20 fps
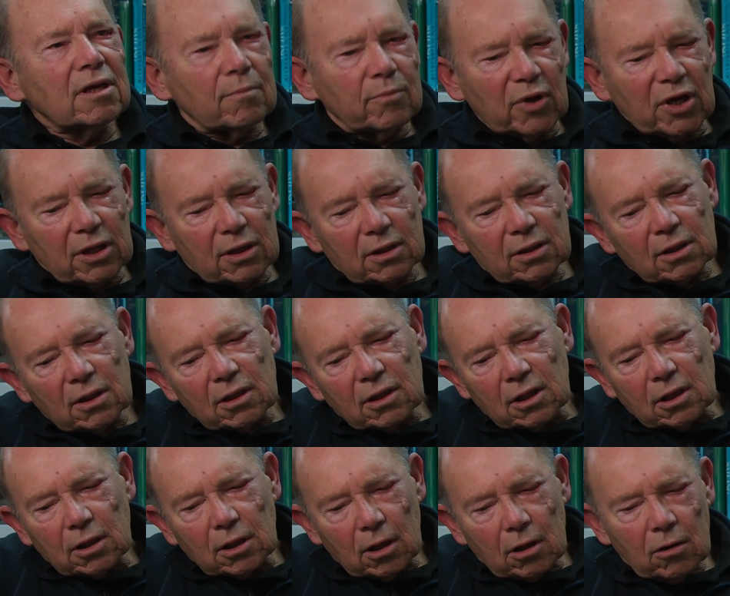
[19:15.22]
but
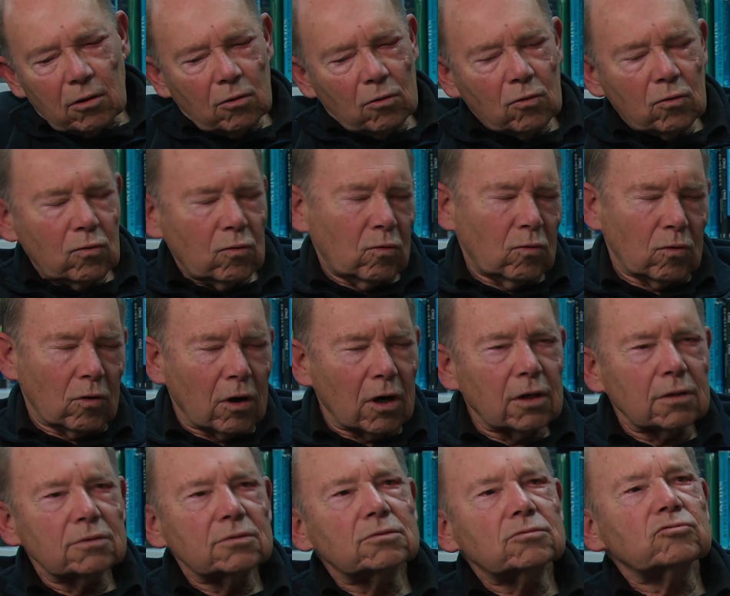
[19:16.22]
the low
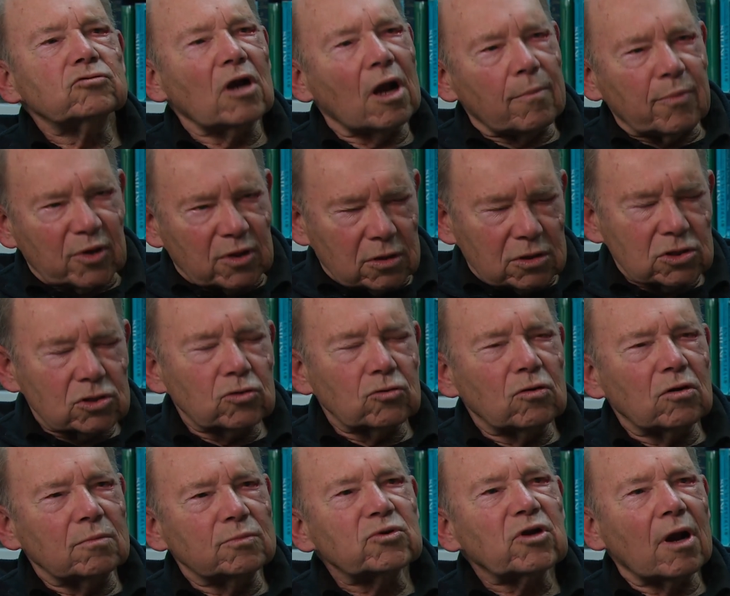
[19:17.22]
or tropical
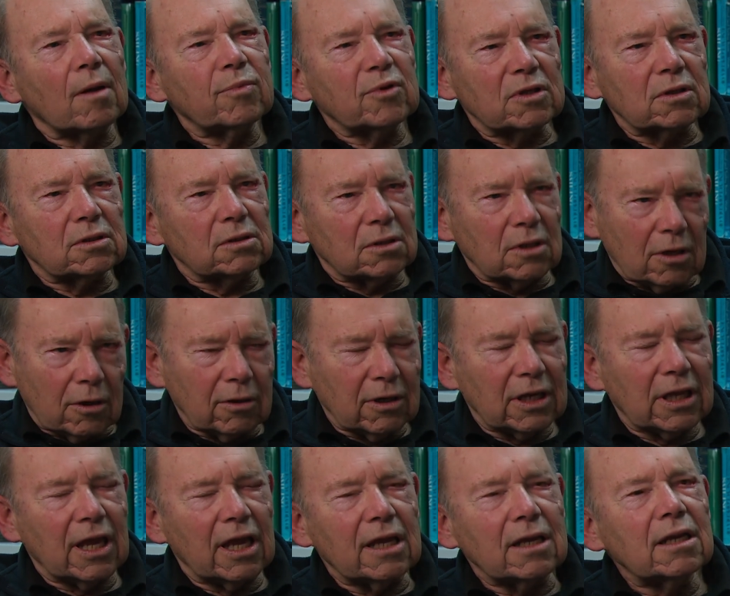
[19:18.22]
storm, tropical
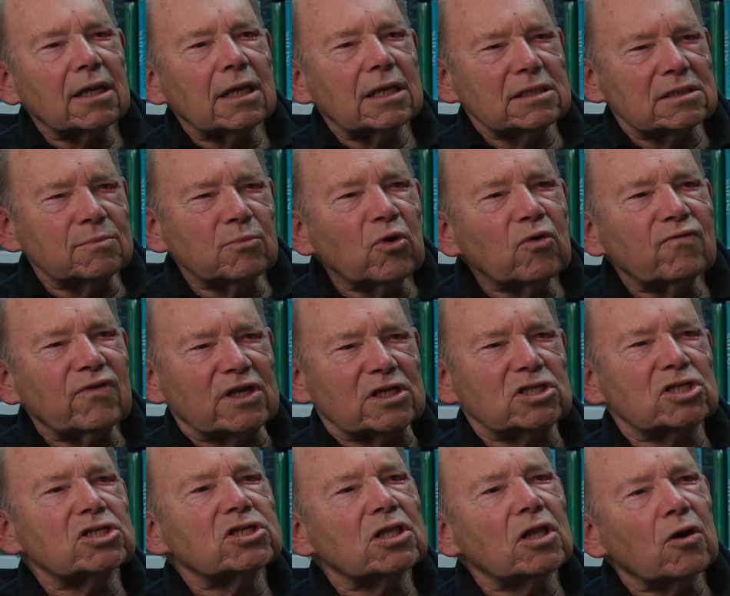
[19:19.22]
hurricane is moving
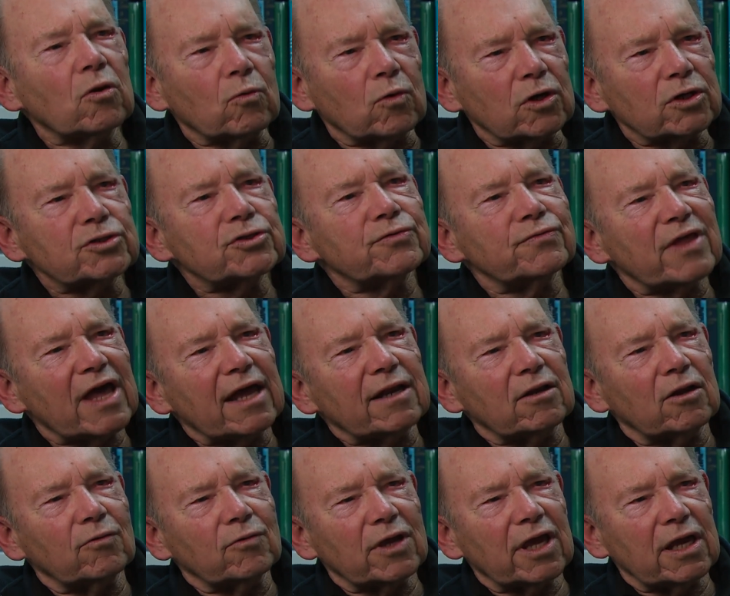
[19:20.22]
slower to that
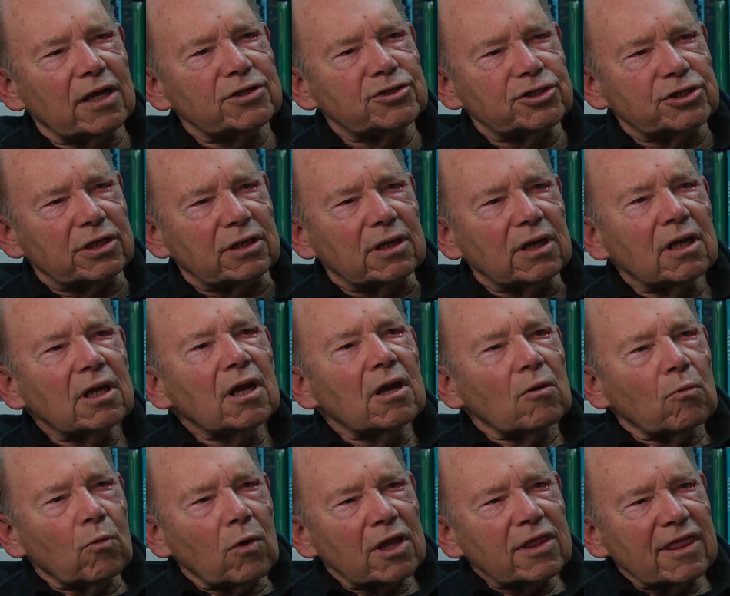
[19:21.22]
location.
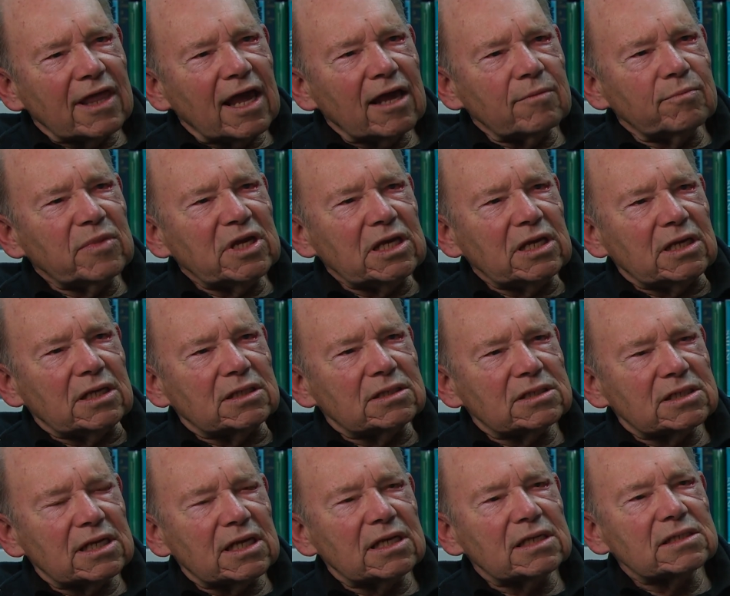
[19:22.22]
What that
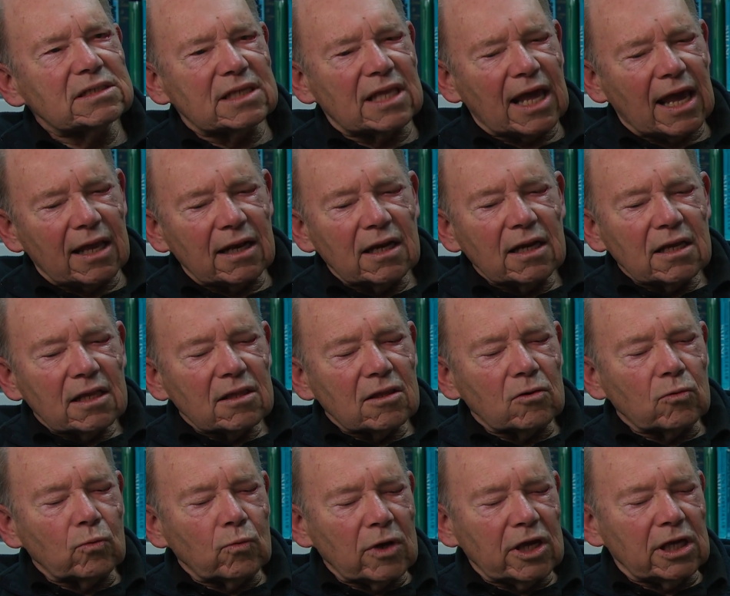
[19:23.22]
means is that
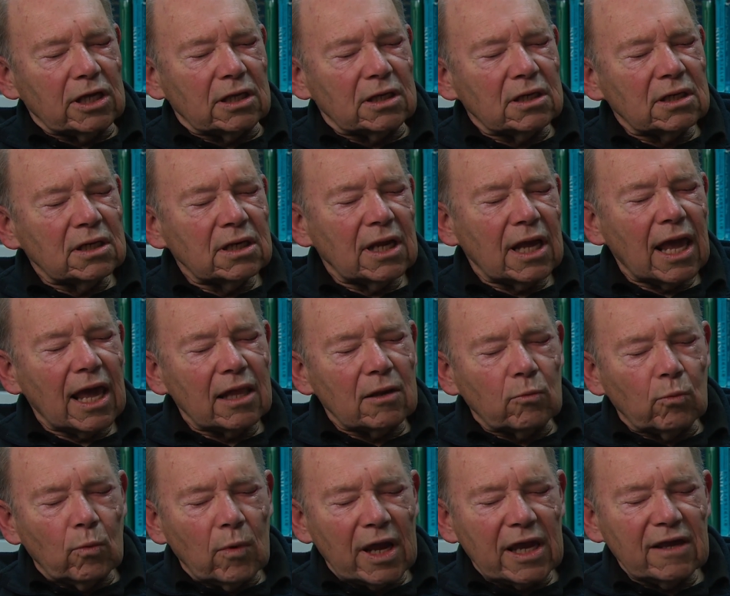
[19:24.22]
the wind and
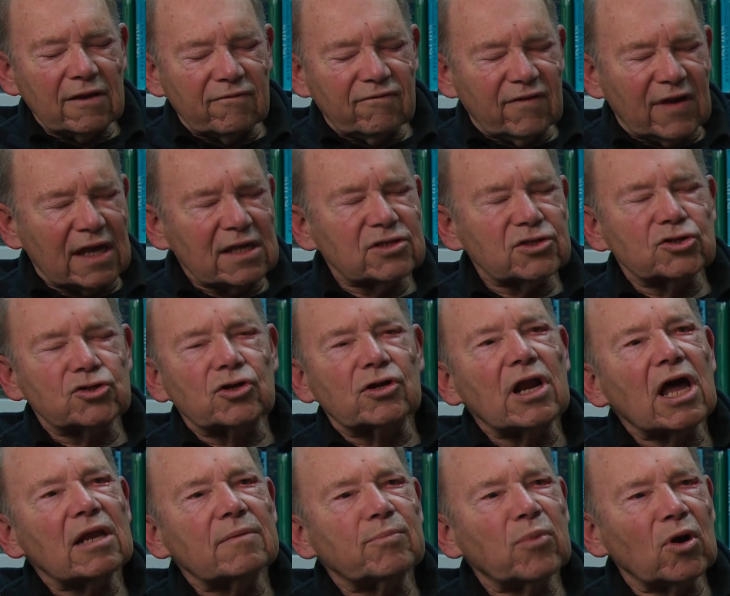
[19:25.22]
wave faces are
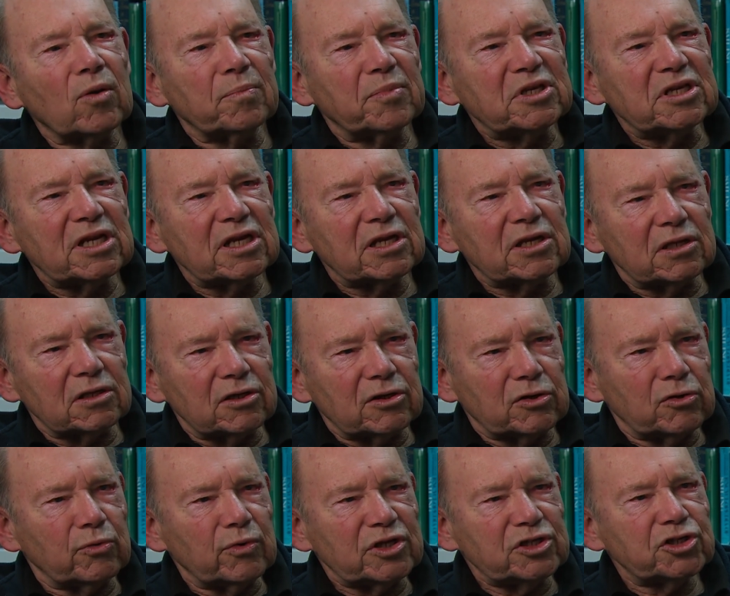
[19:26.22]
not perpendicular
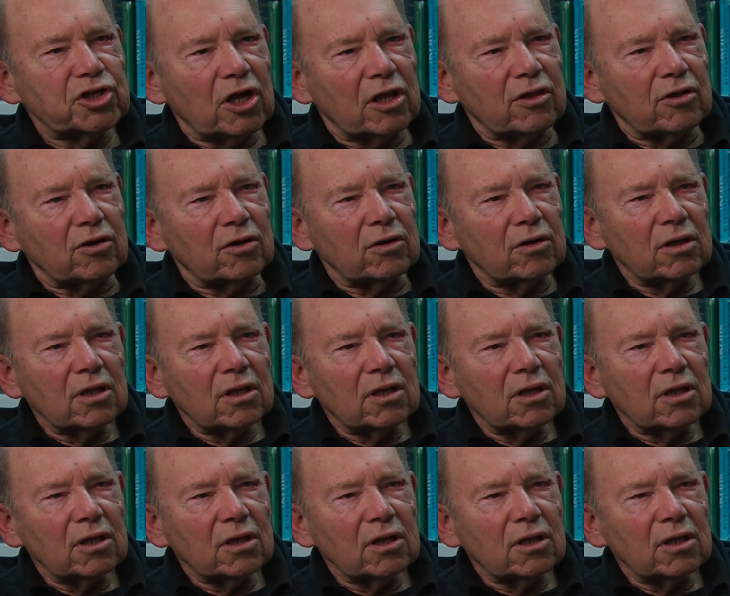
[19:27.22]
to each other.